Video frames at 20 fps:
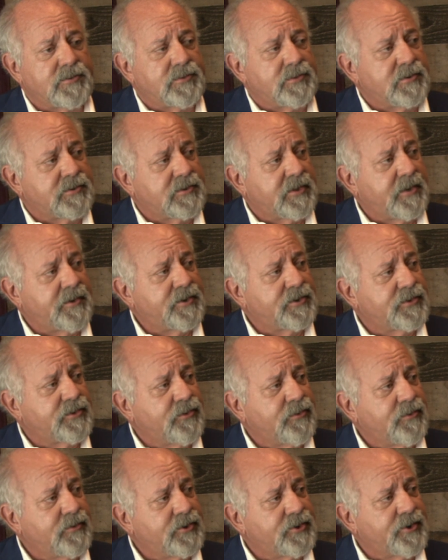Sunday
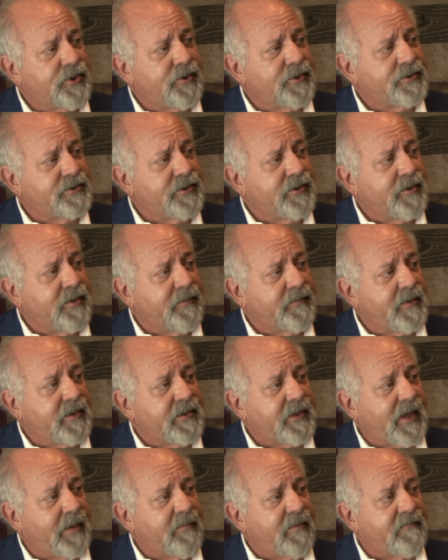school and church, at the
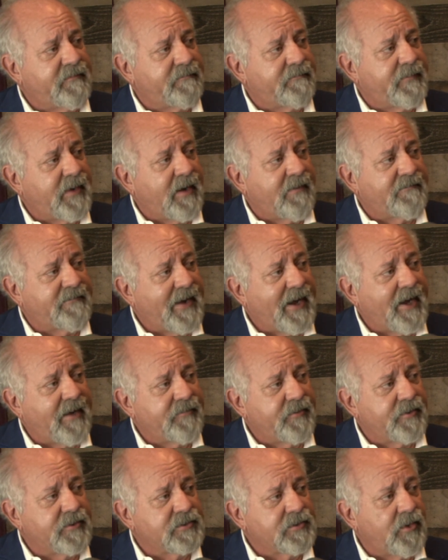time of about 5
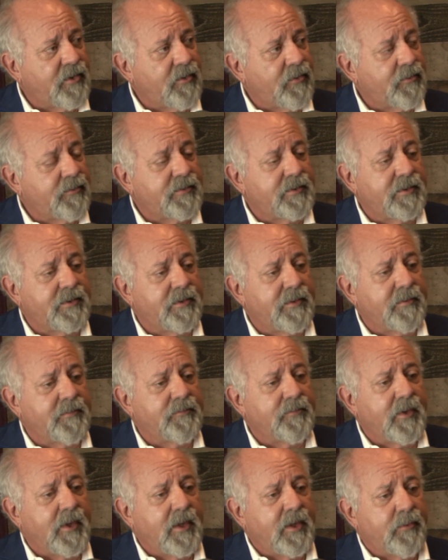years old.
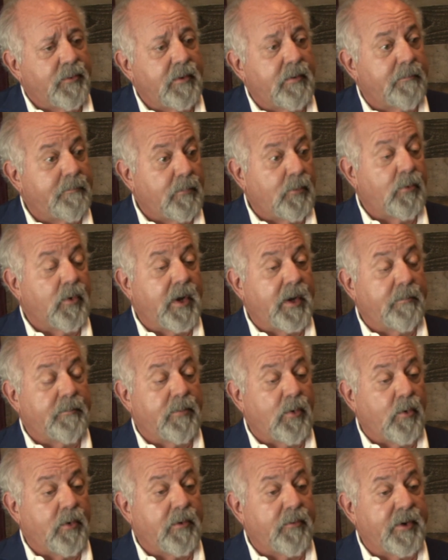We were
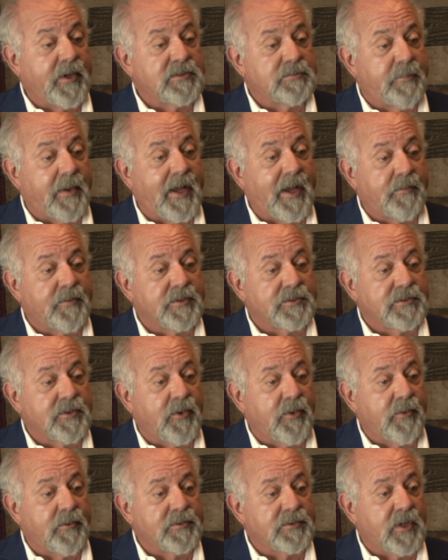born and raised Baptist,
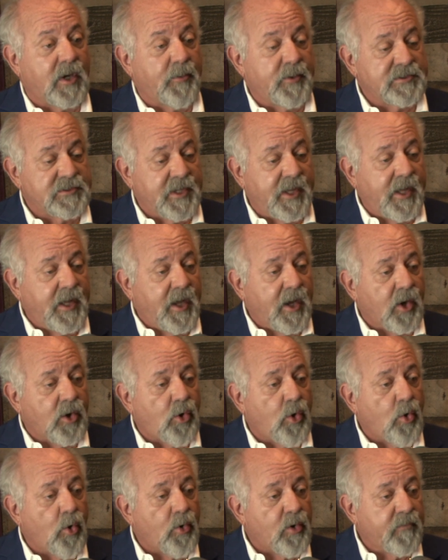so it was always a
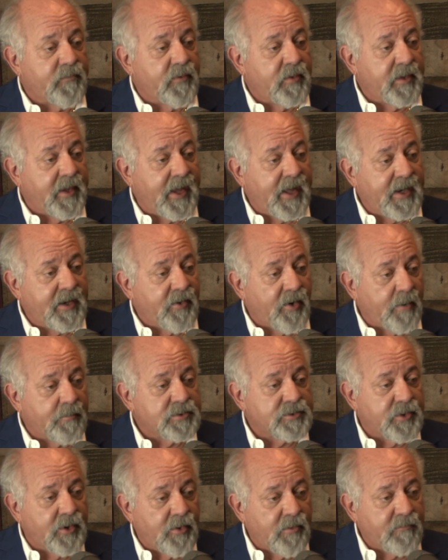quarter for the Annie
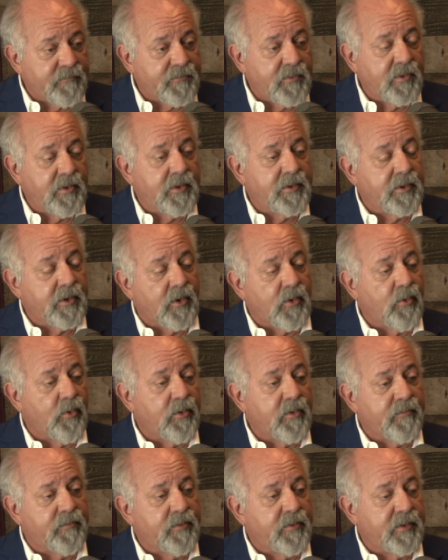Armstrong Fund, a
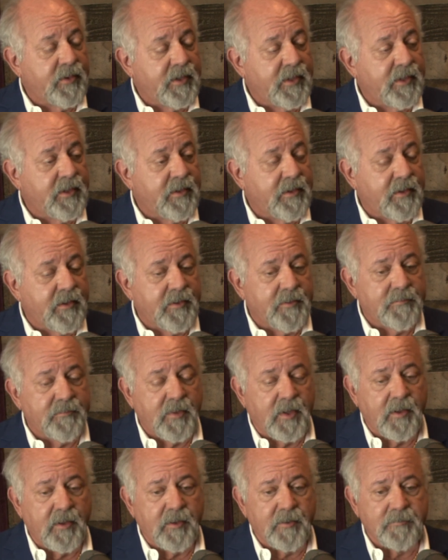quarter for
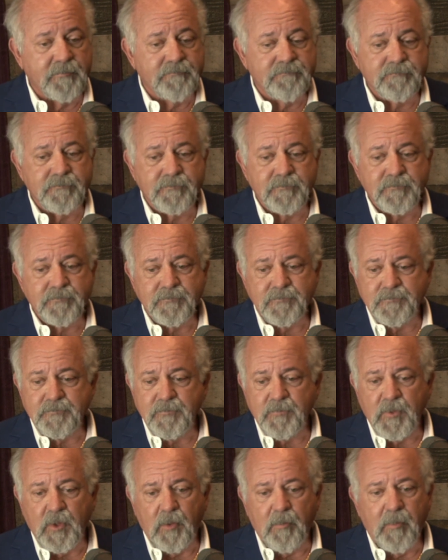the
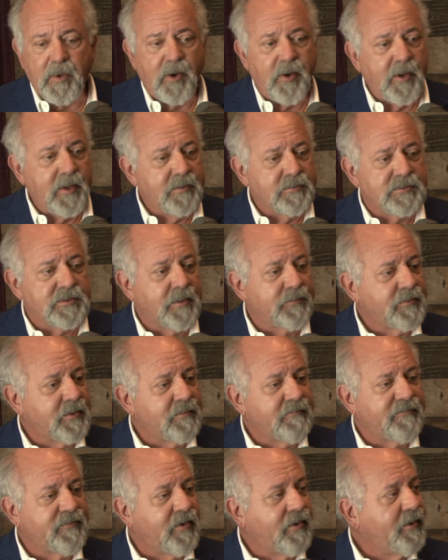Mary
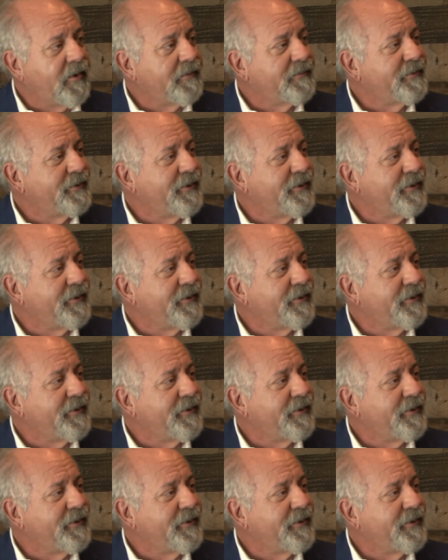something fund,